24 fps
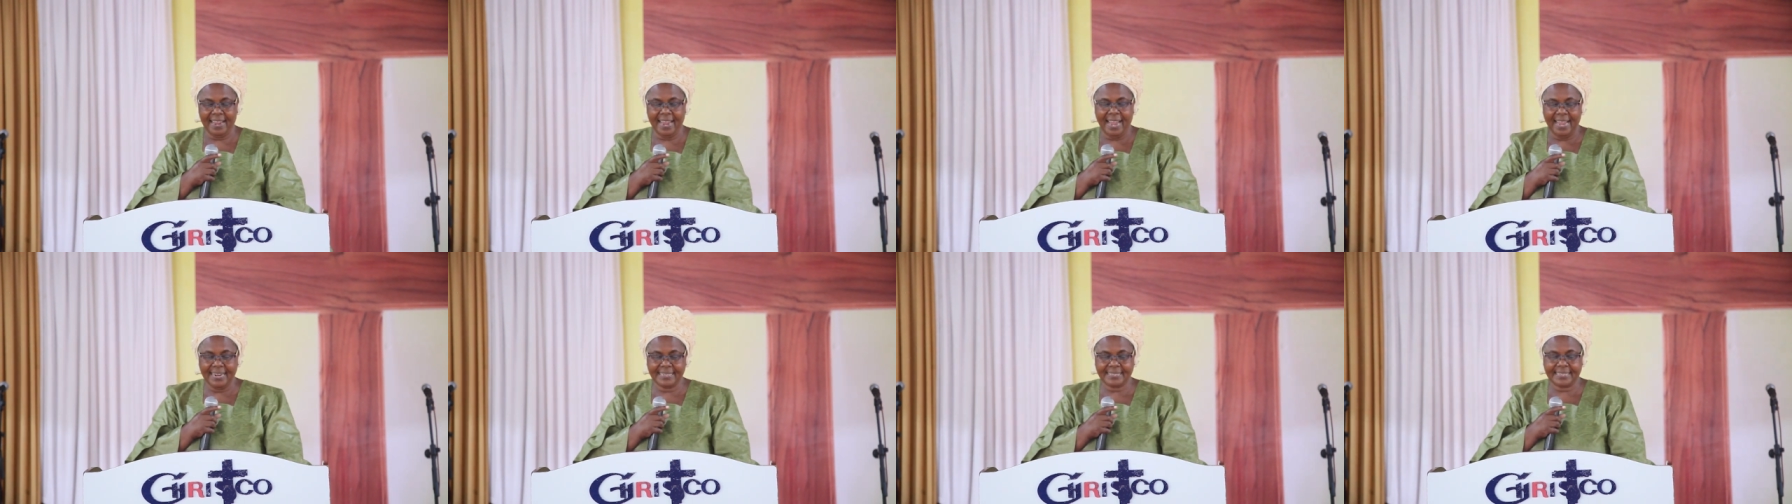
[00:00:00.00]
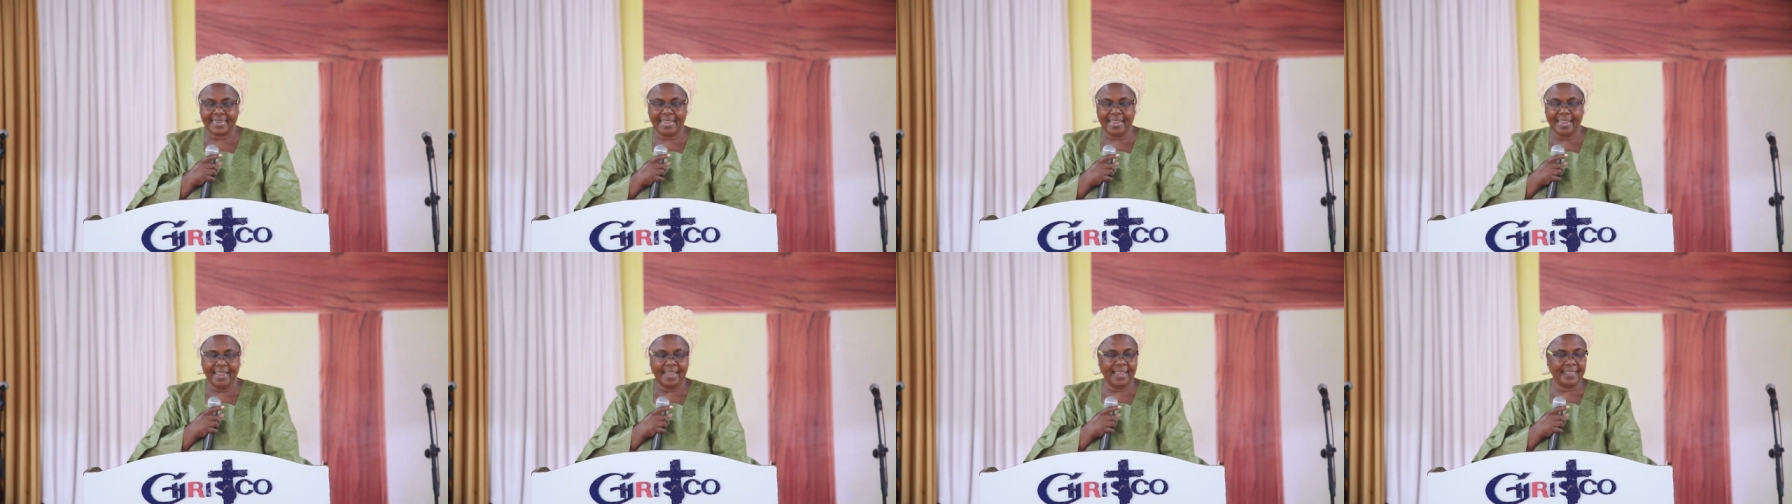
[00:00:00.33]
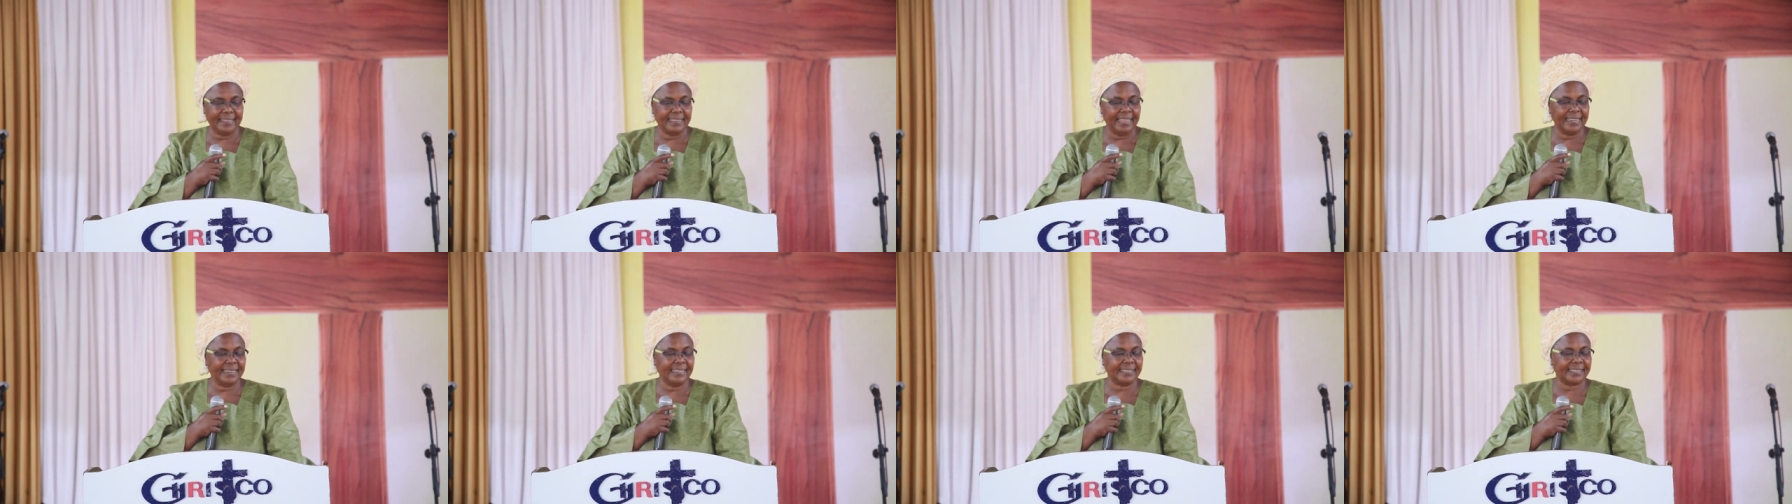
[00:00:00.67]
utter,
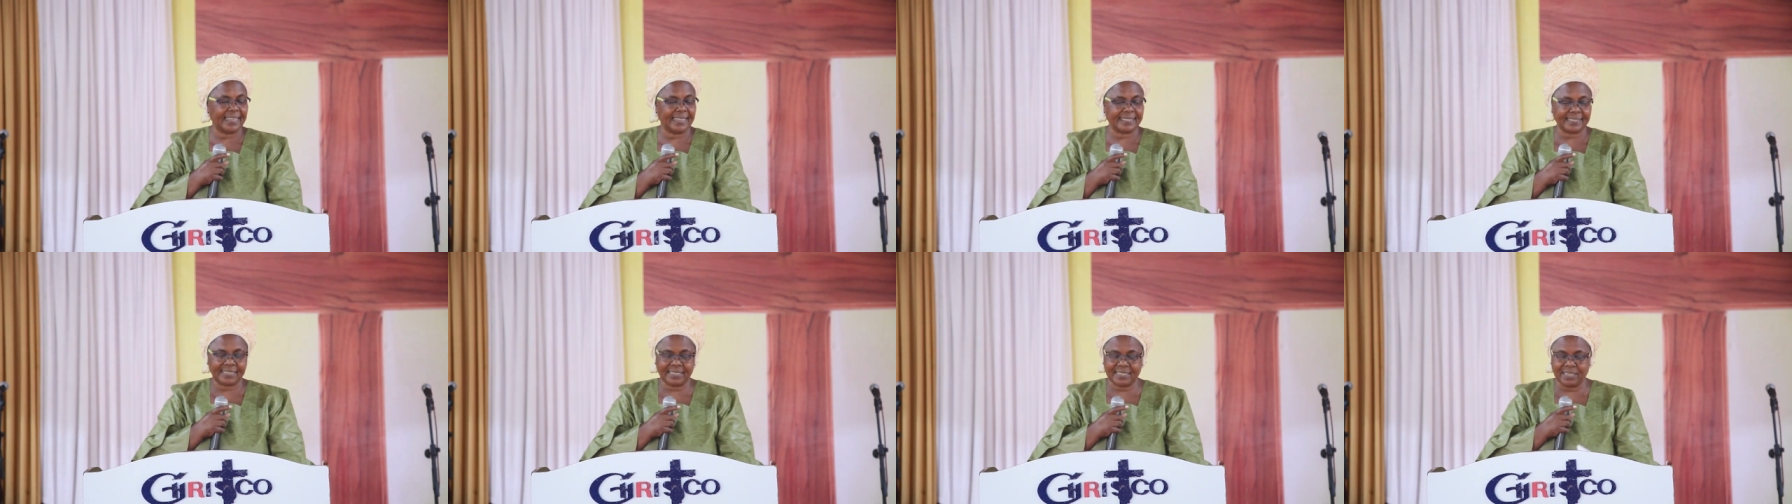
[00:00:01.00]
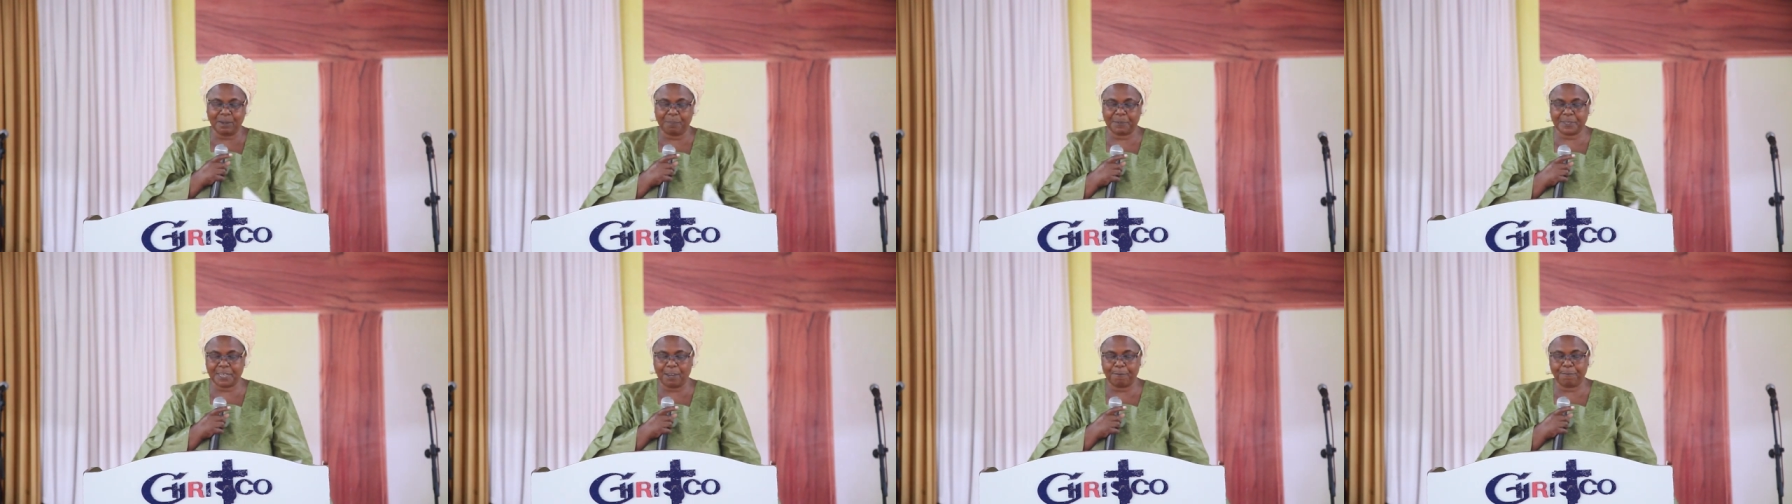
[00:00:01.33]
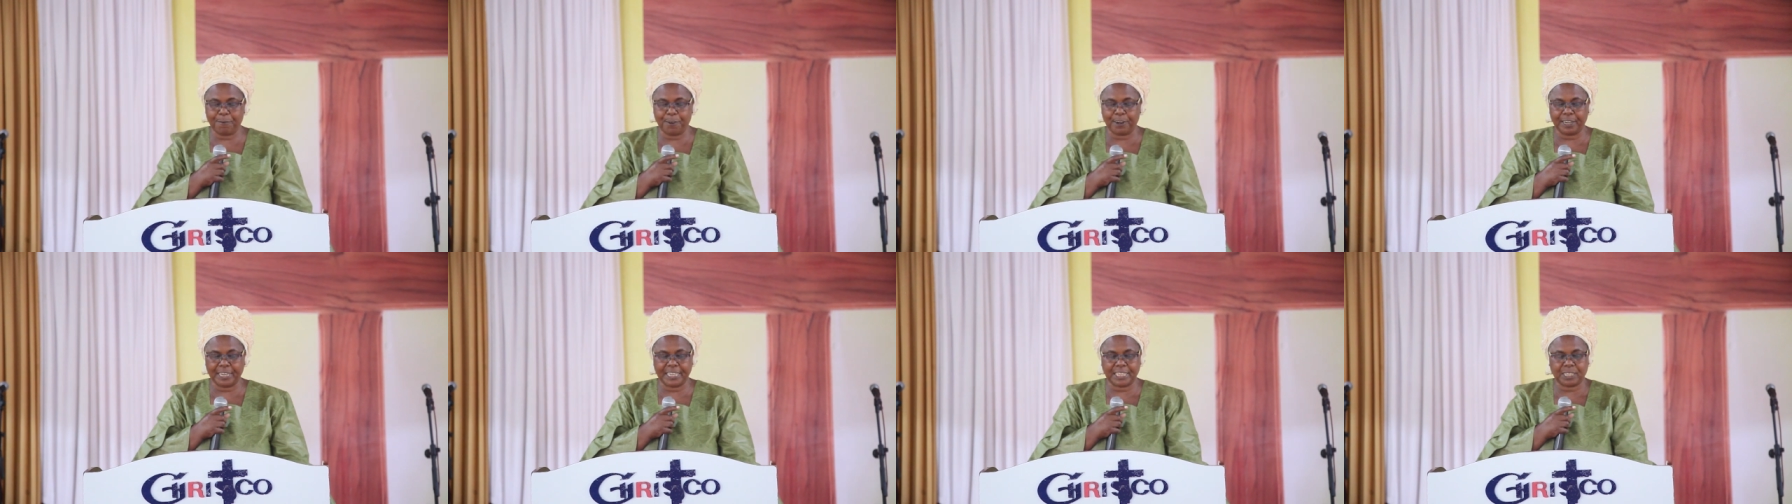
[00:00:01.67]
there is a scripture
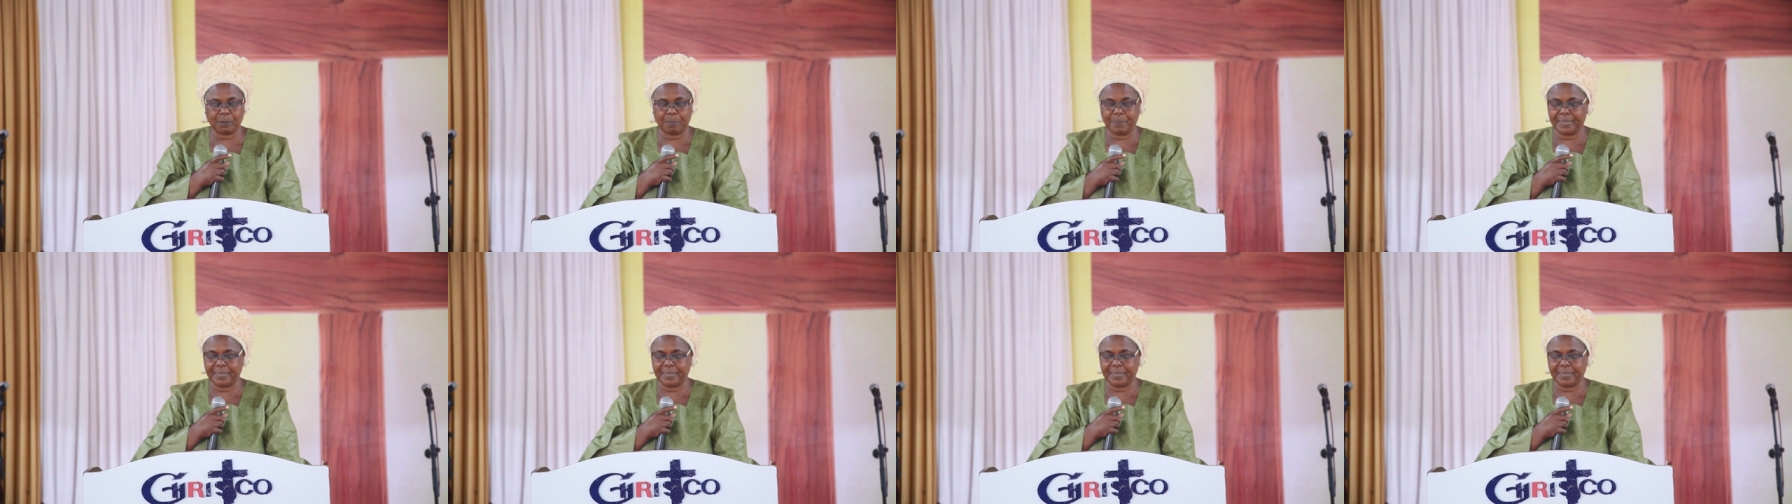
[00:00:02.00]
for it,